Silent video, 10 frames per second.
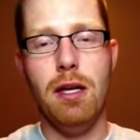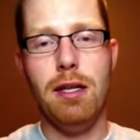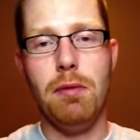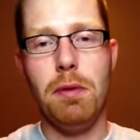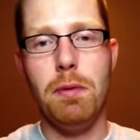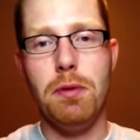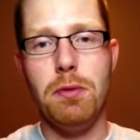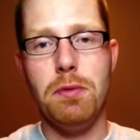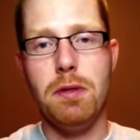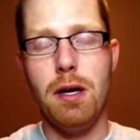that we would
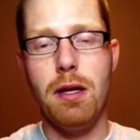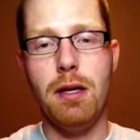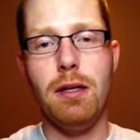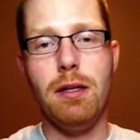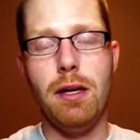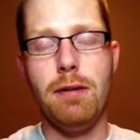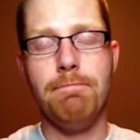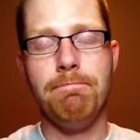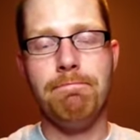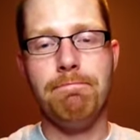use on a,
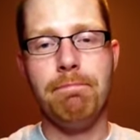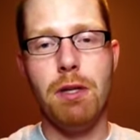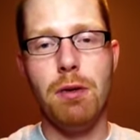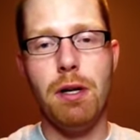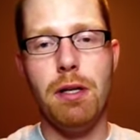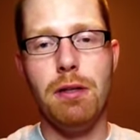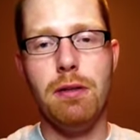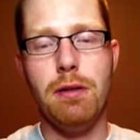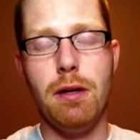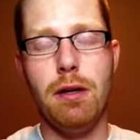you know,
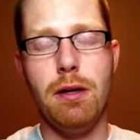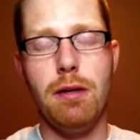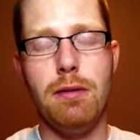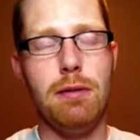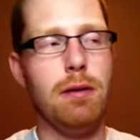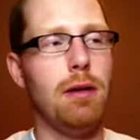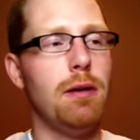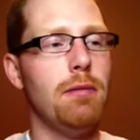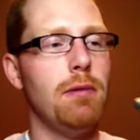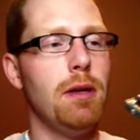
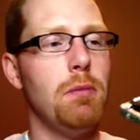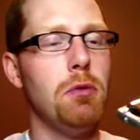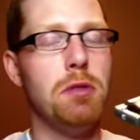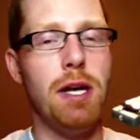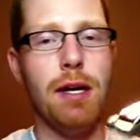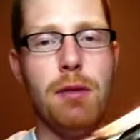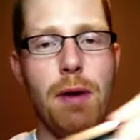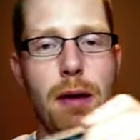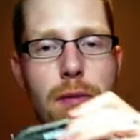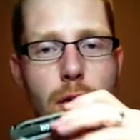on a blues song on the bottom of the